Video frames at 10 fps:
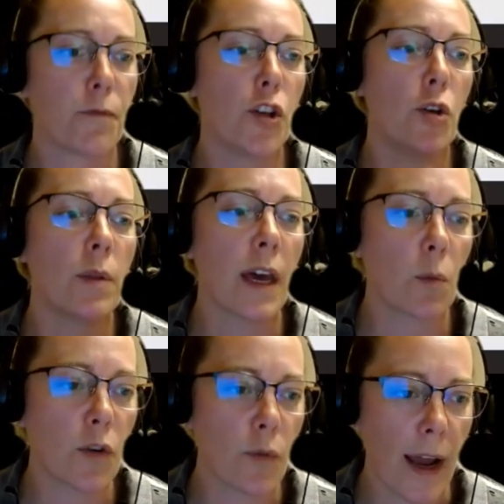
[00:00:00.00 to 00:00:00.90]
You
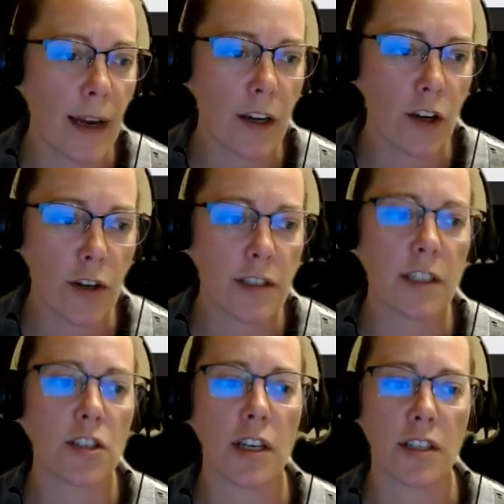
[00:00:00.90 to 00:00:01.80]
then would write in your
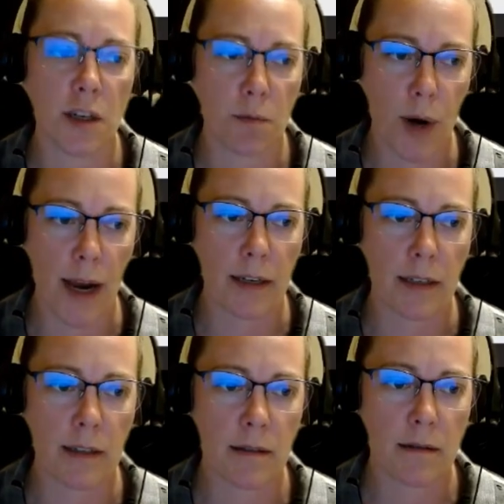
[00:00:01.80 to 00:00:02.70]
suggested
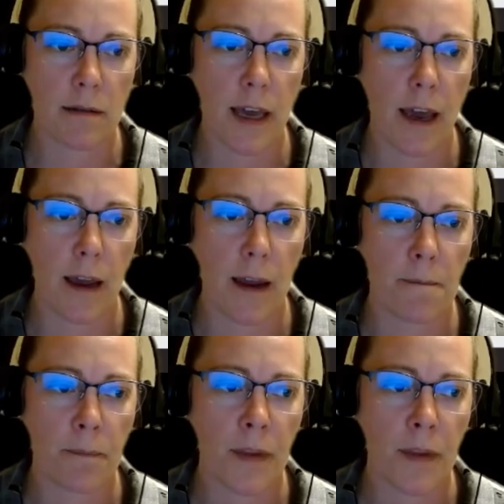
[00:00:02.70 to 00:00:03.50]
price. Okay.